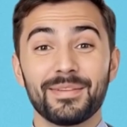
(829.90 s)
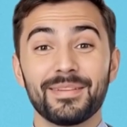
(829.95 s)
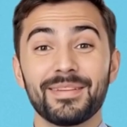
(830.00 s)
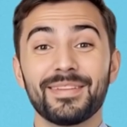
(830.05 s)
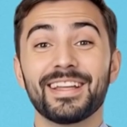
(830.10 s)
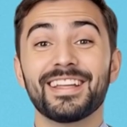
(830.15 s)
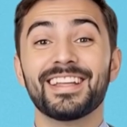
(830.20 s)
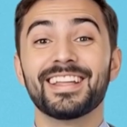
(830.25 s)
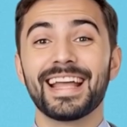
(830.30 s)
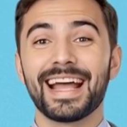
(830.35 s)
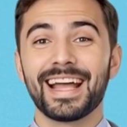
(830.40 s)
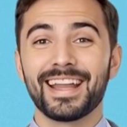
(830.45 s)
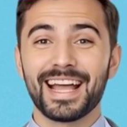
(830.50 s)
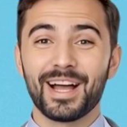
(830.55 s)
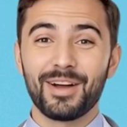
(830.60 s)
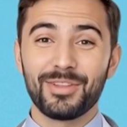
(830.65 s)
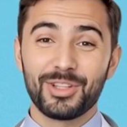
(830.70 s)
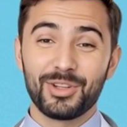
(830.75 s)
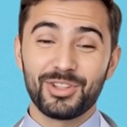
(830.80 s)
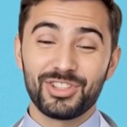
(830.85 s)
The
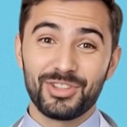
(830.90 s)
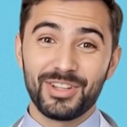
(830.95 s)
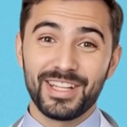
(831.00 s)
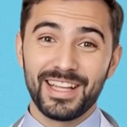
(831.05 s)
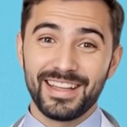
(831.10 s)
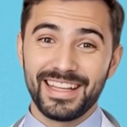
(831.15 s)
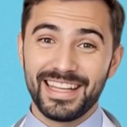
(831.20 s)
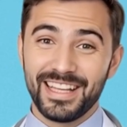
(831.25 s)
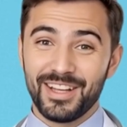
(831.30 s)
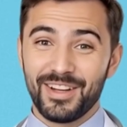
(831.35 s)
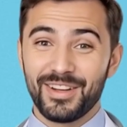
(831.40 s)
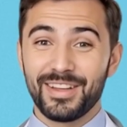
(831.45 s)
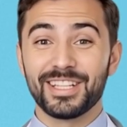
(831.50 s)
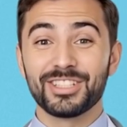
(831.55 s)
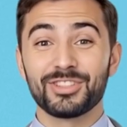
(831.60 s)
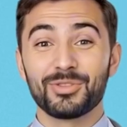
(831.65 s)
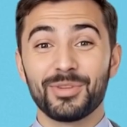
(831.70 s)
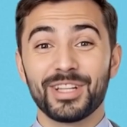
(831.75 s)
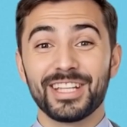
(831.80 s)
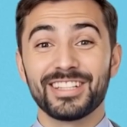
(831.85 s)
standout nutrient here
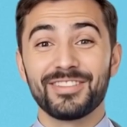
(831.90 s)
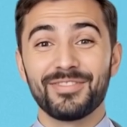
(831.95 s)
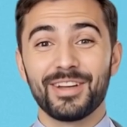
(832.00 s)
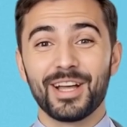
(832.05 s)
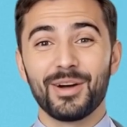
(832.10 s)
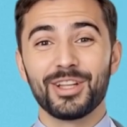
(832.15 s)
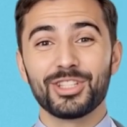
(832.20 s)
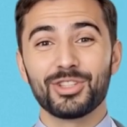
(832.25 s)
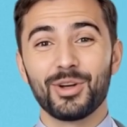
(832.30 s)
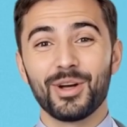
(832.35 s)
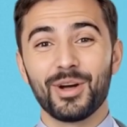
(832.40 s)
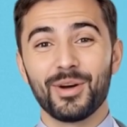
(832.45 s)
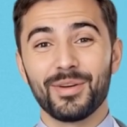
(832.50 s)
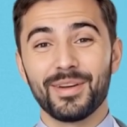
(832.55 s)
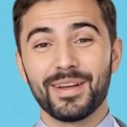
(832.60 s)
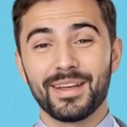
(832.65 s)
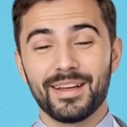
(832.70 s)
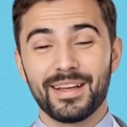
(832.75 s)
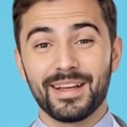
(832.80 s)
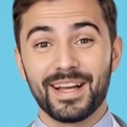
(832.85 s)
is resveratrol,
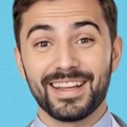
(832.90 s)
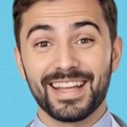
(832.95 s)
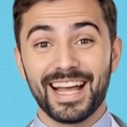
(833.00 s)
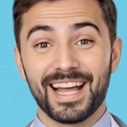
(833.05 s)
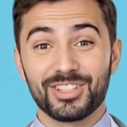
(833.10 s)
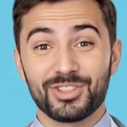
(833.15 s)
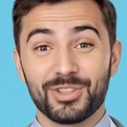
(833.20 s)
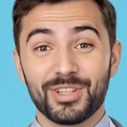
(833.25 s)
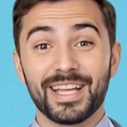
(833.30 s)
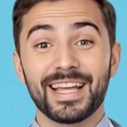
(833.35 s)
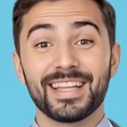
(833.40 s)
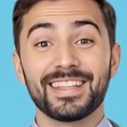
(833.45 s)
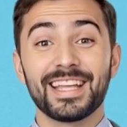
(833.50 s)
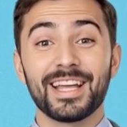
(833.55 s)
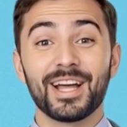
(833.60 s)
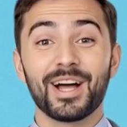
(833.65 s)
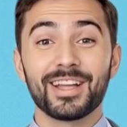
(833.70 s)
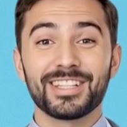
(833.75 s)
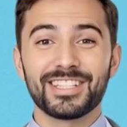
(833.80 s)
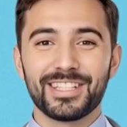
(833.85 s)
a natural
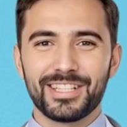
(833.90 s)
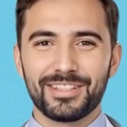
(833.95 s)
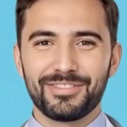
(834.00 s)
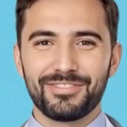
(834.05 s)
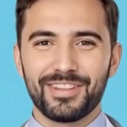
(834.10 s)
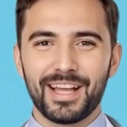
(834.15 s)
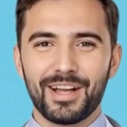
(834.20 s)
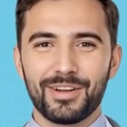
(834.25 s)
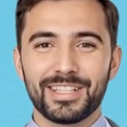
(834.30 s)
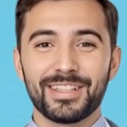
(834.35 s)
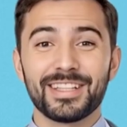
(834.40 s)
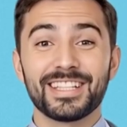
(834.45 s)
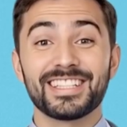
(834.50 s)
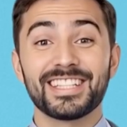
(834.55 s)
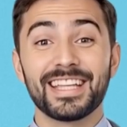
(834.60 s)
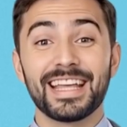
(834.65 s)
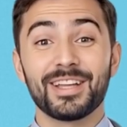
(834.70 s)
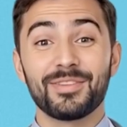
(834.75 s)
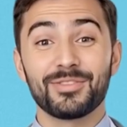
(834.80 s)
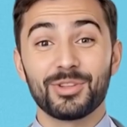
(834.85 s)
antioxidant found in the
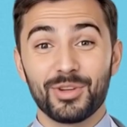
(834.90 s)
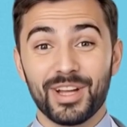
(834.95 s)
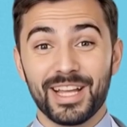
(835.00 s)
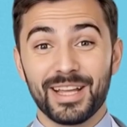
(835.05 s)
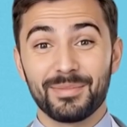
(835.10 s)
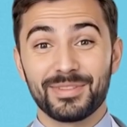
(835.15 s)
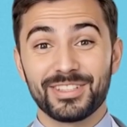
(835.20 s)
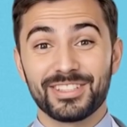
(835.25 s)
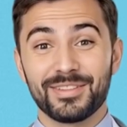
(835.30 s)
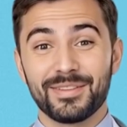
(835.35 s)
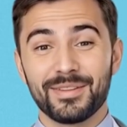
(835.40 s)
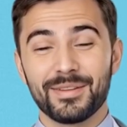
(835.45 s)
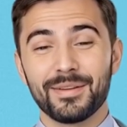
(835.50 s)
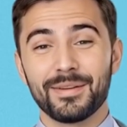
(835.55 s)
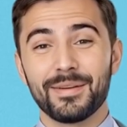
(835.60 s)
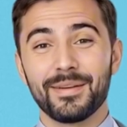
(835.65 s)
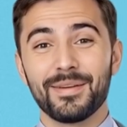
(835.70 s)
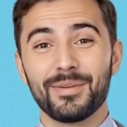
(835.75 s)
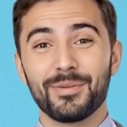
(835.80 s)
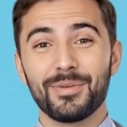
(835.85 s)
skin of grapes.
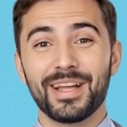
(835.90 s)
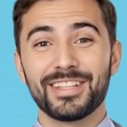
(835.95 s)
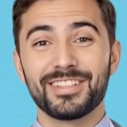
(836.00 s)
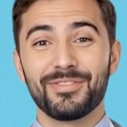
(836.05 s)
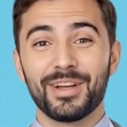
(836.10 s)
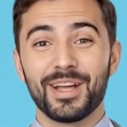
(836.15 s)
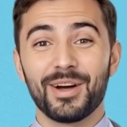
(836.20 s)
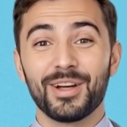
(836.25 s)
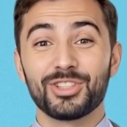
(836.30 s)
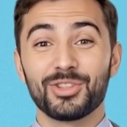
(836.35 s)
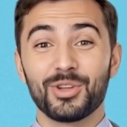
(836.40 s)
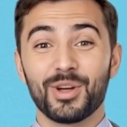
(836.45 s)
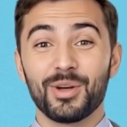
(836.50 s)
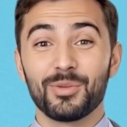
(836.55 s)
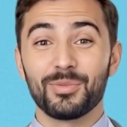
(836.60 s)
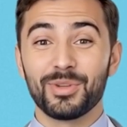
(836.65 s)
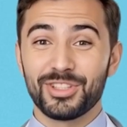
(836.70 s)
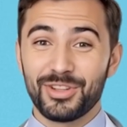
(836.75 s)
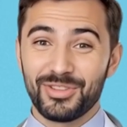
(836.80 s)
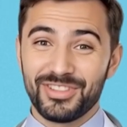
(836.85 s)

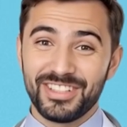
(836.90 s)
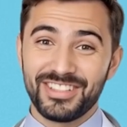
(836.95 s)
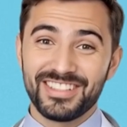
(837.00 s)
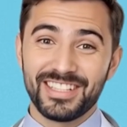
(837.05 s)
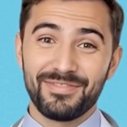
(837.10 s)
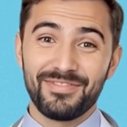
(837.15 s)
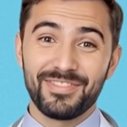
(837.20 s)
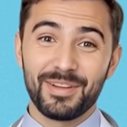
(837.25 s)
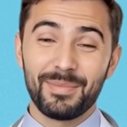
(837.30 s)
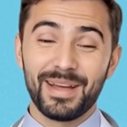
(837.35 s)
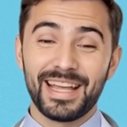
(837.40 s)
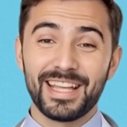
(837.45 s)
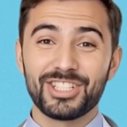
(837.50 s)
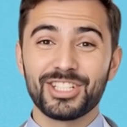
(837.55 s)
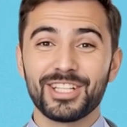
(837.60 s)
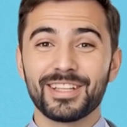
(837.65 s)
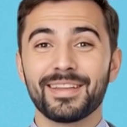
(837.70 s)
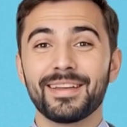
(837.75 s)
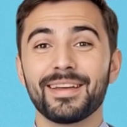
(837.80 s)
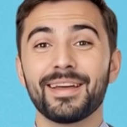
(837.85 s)
Resveratrol reduces
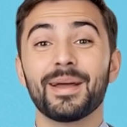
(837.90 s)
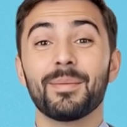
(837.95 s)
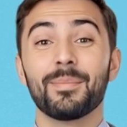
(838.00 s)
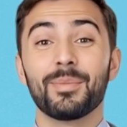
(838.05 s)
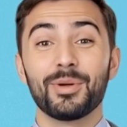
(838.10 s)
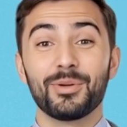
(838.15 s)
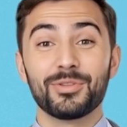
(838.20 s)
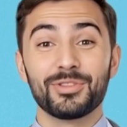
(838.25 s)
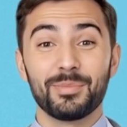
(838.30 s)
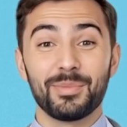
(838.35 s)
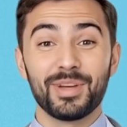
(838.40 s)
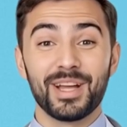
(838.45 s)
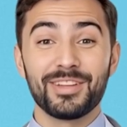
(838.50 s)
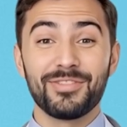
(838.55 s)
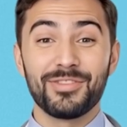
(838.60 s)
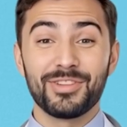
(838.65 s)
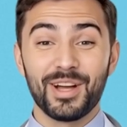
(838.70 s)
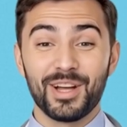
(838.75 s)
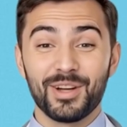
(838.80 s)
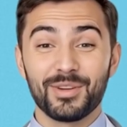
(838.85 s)
inflammation, improves blood
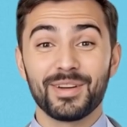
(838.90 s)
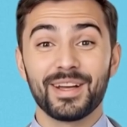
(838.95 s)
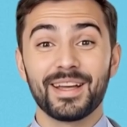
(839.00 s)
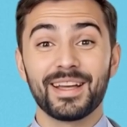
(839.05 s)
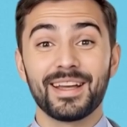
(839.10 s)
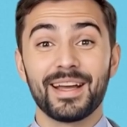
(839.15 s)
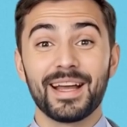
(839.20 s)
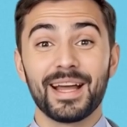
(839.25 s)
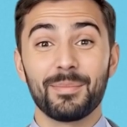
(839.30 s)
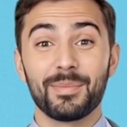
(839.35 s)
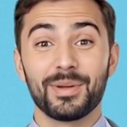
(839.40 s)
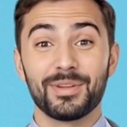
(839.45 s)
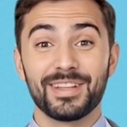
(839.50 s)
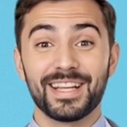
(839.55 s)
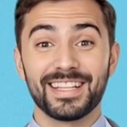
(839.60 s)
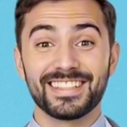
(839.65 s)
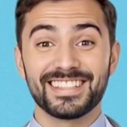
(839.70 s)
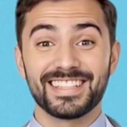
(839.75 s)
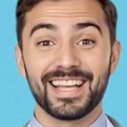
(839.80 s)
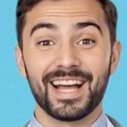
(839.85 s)
flow, and
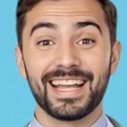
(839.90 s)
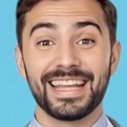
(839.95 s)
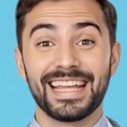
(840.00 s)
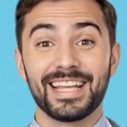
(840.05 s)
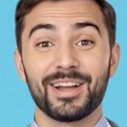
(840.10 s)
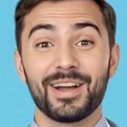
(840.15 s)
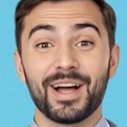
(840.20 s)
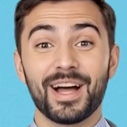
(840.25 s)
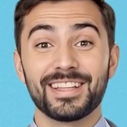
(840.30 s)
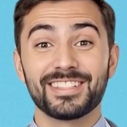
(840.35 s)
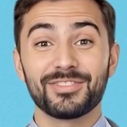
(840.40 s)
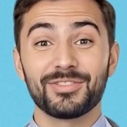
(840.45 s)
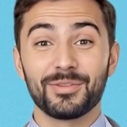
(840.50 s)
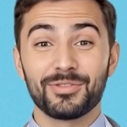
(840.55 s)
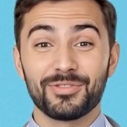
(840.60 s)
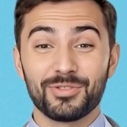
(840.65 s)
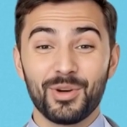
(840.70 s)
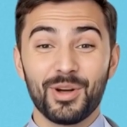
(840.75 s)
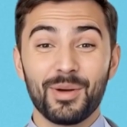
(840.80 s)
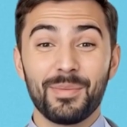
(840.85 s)
prevents tiny clots from
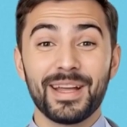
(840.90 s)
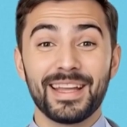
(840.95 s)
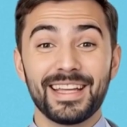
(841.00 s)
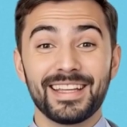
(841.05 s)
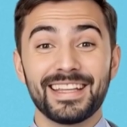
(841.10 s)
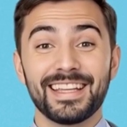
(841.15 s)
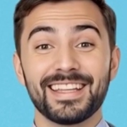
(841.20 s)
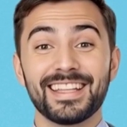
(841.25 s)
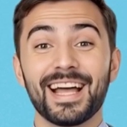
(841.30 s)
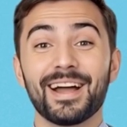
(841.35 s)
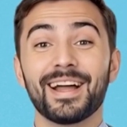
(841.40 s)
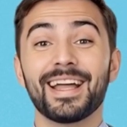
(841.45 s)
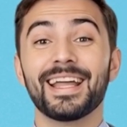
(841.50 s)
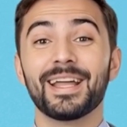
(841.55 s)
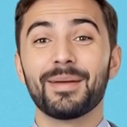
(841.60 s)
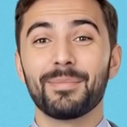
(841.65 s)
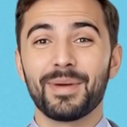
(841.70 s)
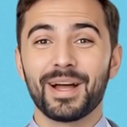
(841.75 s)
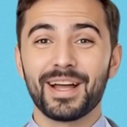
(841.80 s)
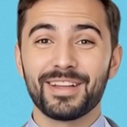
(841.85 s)
forming in the
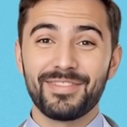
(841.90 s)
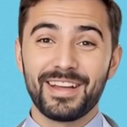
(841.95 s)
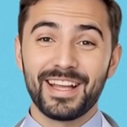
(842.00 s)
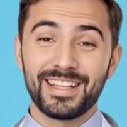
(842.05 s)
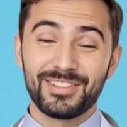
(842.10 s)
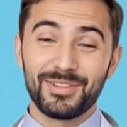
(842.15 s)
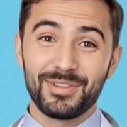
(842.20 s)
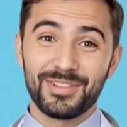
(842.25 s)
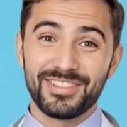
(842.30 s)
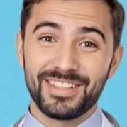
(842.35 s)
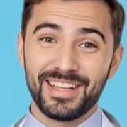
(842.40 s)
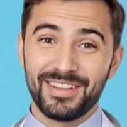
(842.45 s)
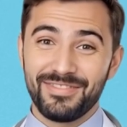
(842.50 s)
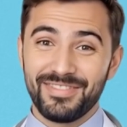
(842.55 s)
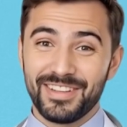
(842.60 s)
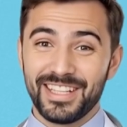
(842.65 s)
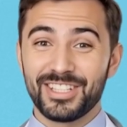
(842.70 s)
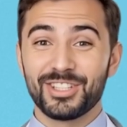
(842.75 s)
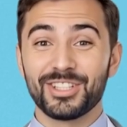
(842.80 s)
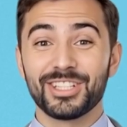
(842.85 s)
delicate blood vessels that
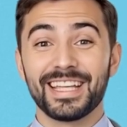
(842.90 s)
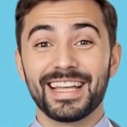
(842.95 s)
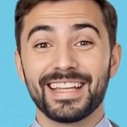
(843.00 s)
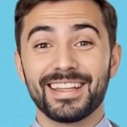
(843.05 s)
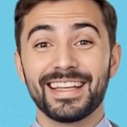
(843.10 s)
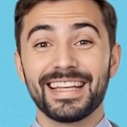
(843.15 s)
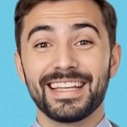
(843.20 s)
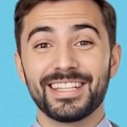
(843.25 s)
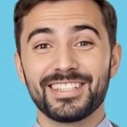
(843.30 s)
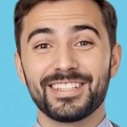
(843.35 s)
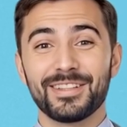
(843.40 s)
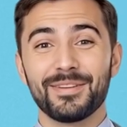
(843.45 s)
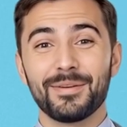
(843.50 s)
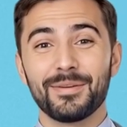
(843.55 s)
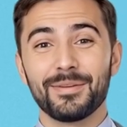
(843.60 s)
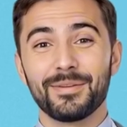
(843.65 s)
feed your kidneys.